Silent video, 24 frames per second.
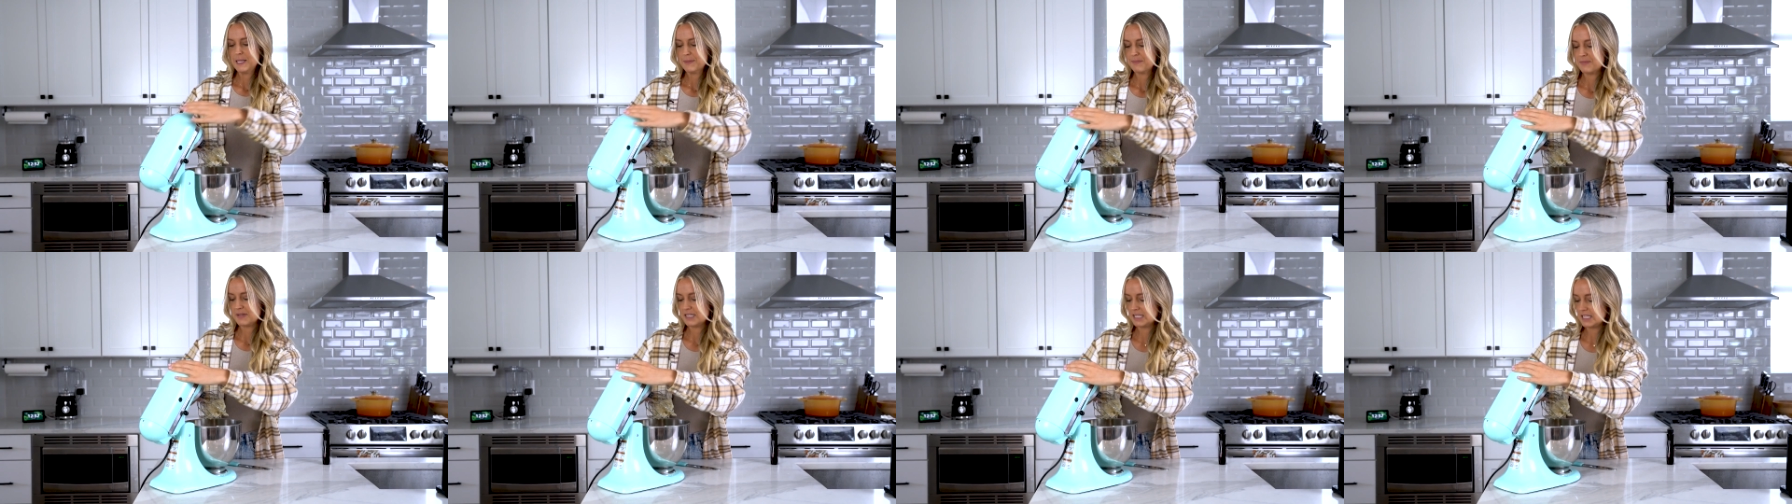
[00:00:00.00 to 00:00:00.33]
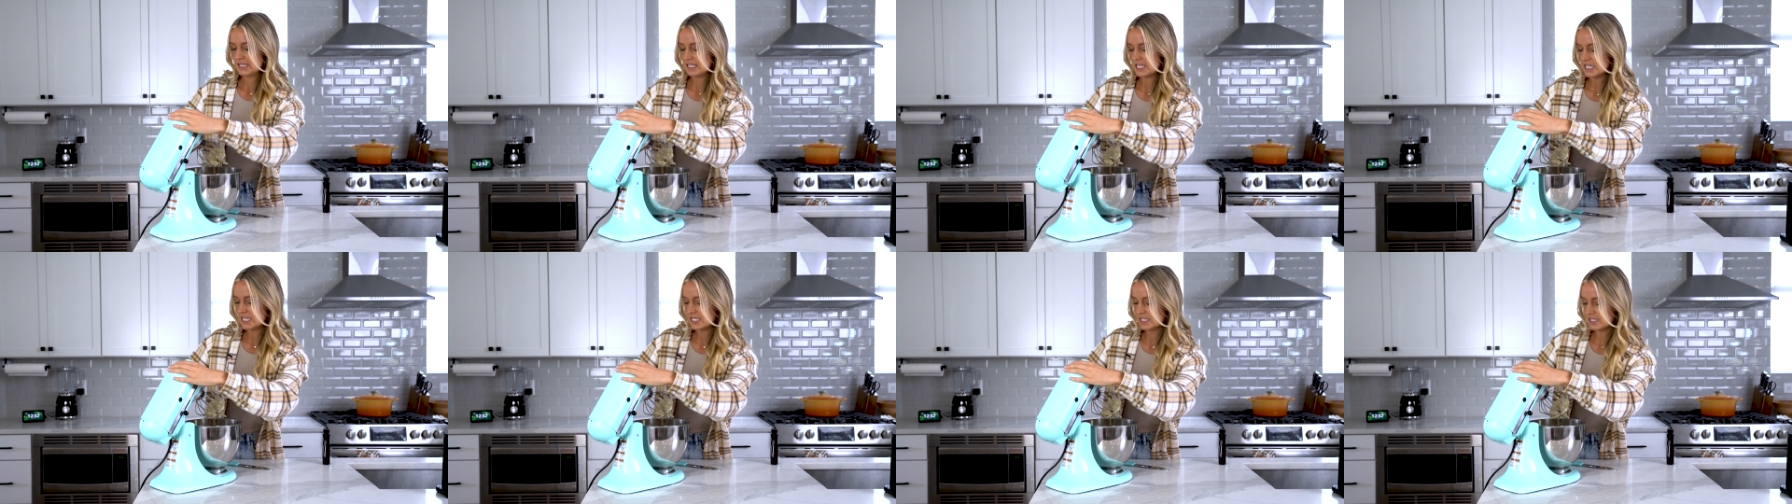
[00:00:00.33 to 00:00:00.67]
But
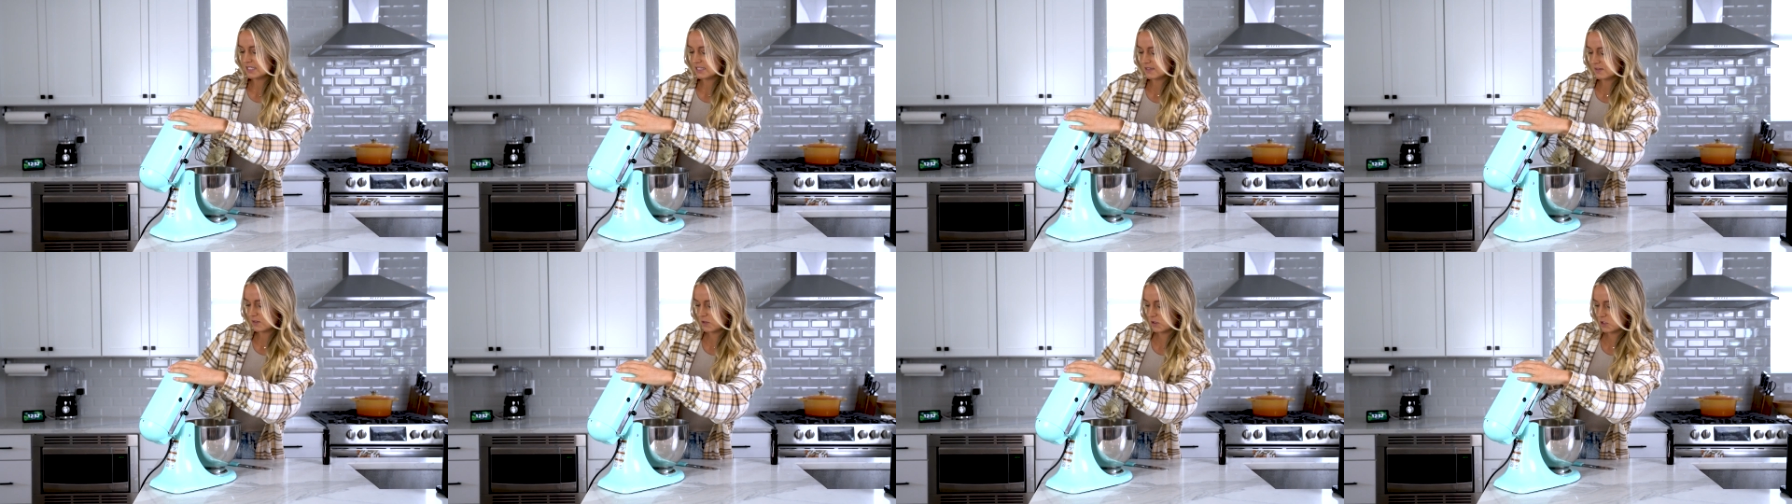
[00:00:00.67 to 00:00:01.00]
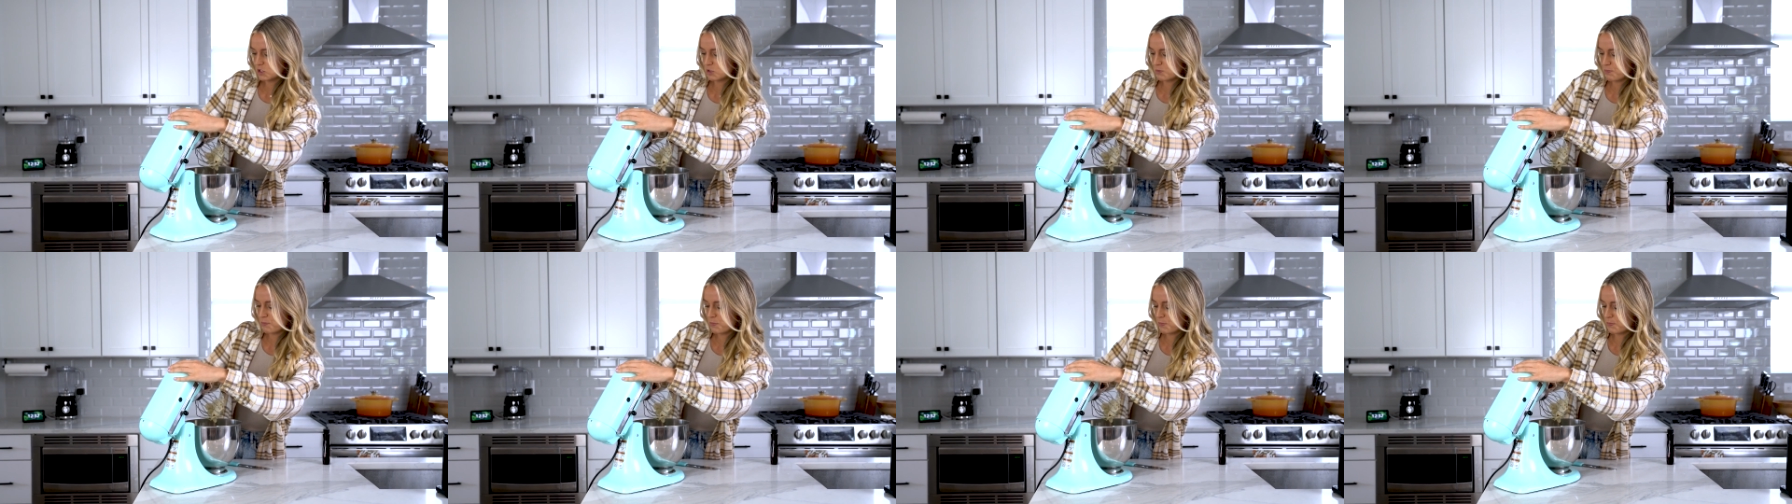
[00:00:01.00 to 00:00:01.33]
this
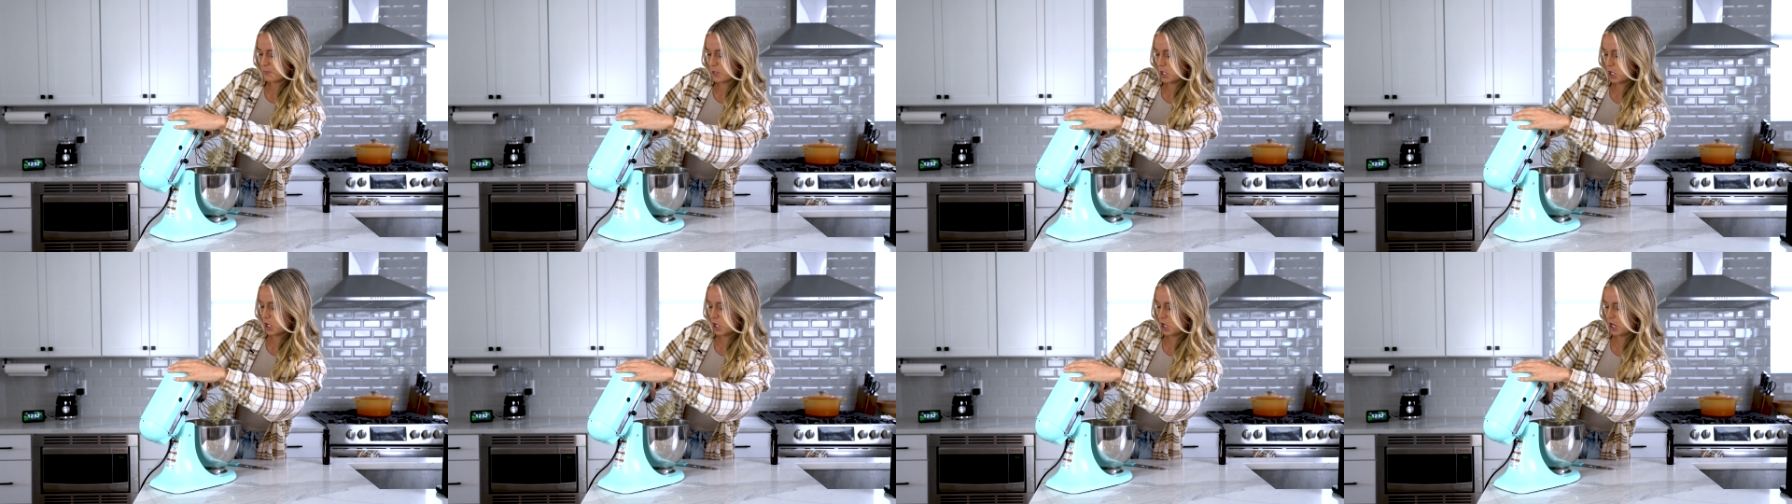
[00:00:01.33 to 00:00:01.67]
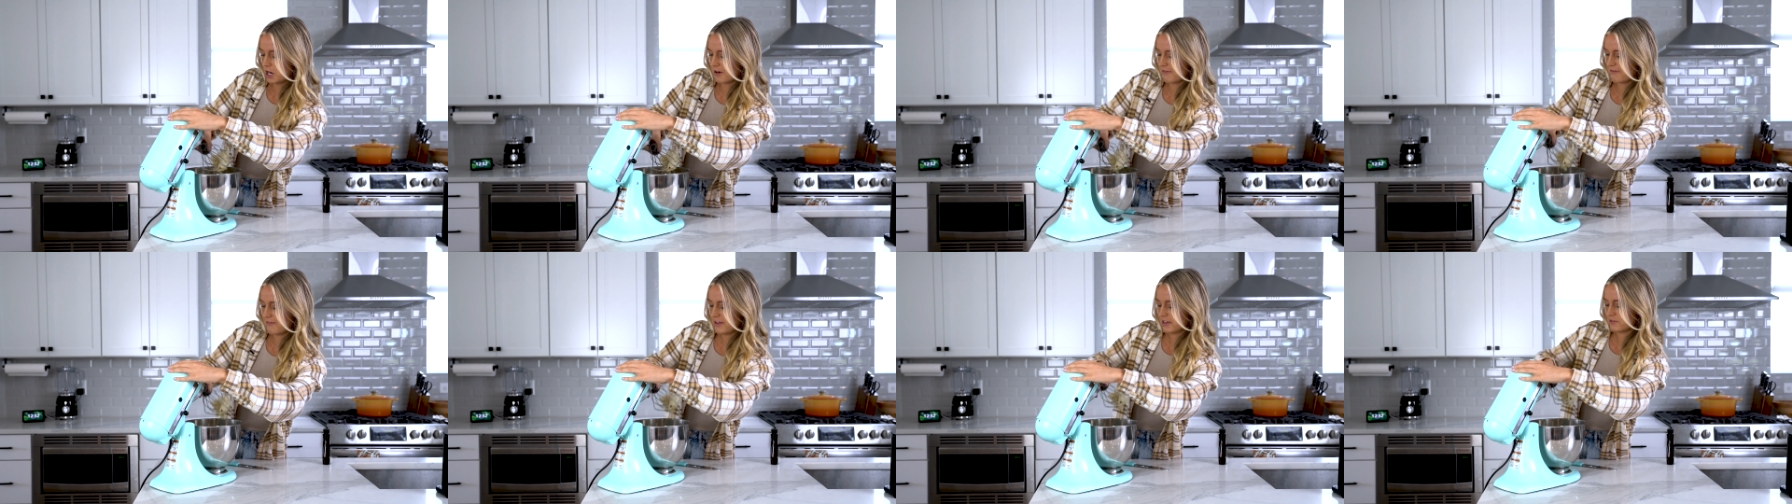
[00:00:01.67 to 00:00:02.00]
looks
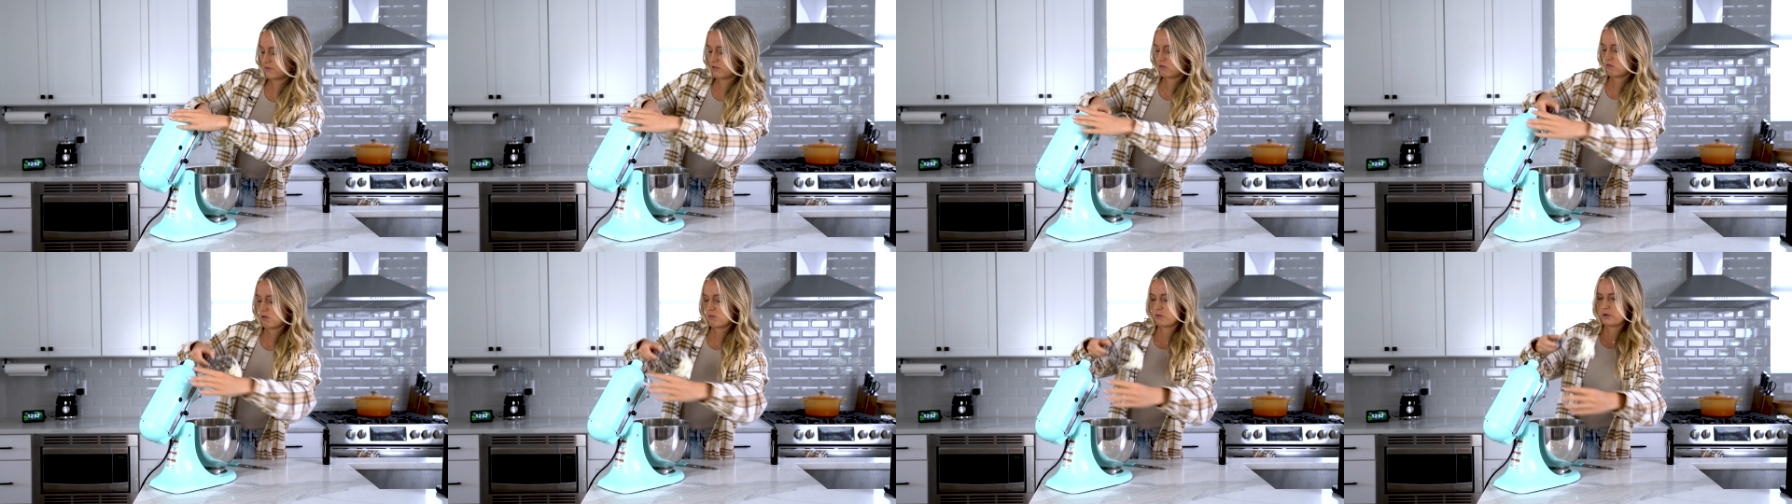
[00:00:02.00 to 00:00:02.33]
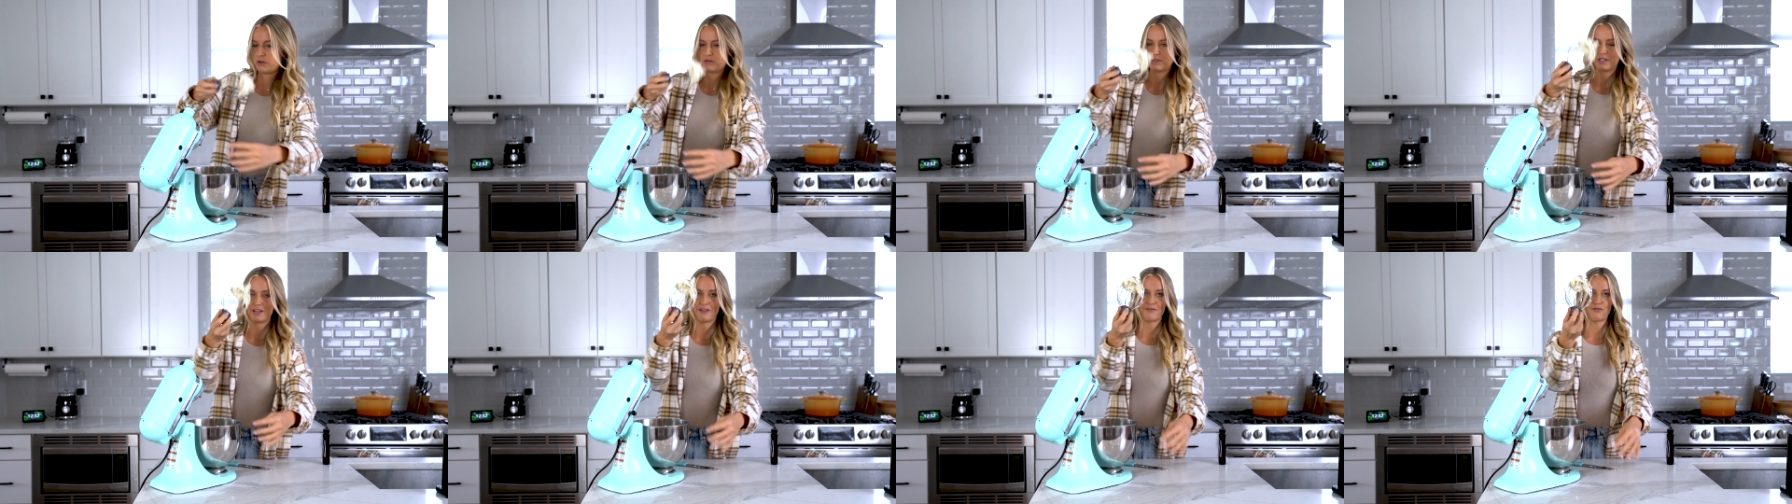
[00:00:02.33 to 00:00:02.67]
perfect for what we're
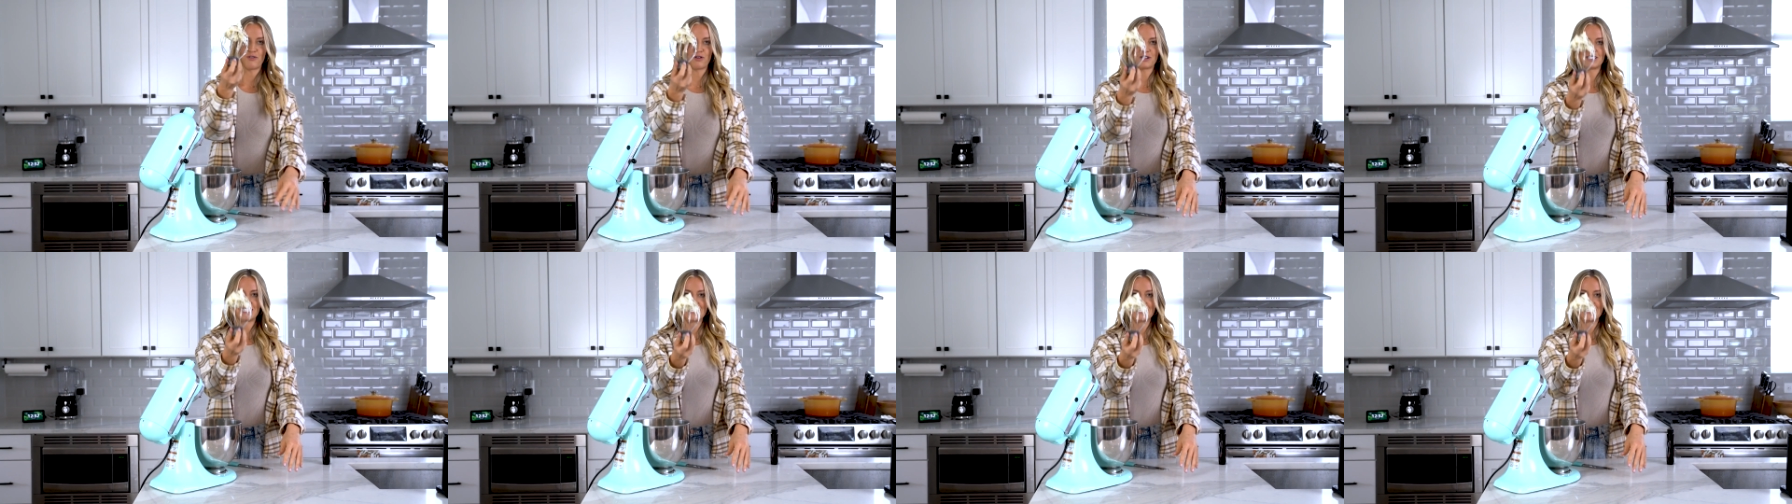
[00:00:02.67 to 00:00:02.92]
using it for